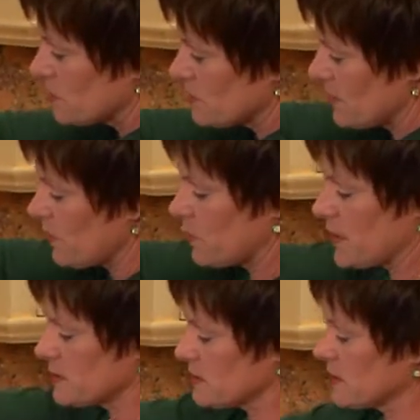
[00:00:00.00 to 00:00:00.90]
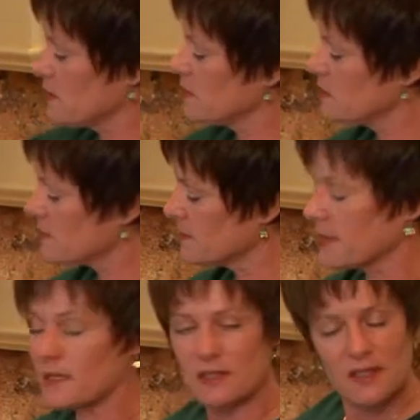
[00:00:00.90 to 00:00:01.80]
used my whisk to
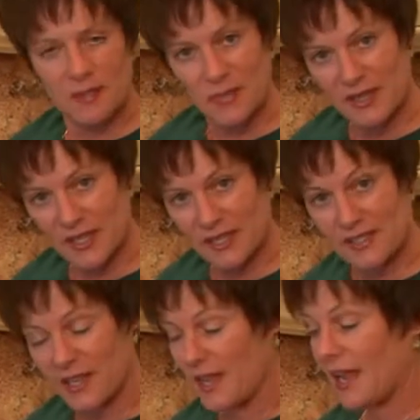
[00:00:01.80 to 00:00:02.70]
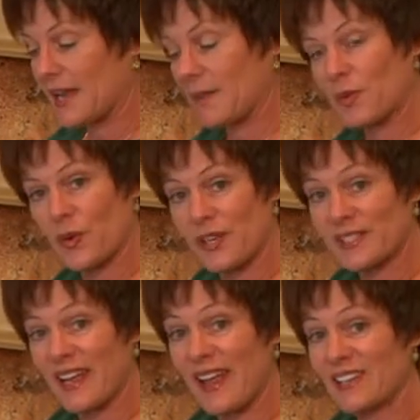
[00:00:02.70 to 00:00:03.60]
mix in the polenta, and I'm
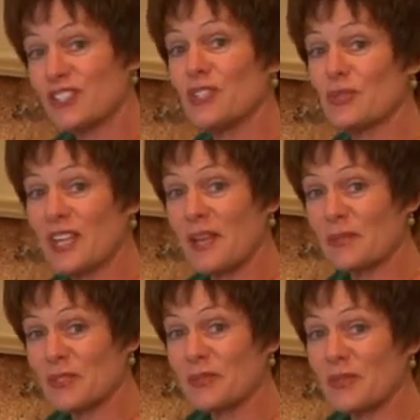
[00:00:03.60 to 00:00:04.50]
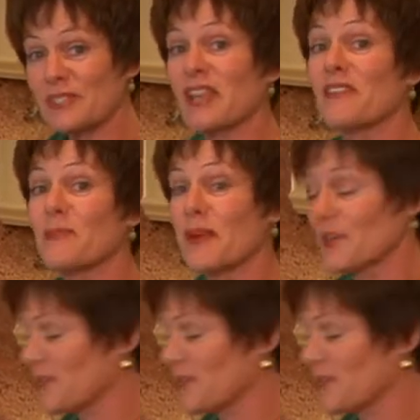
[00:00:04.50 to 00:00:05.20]
going to add 2 tablespoons of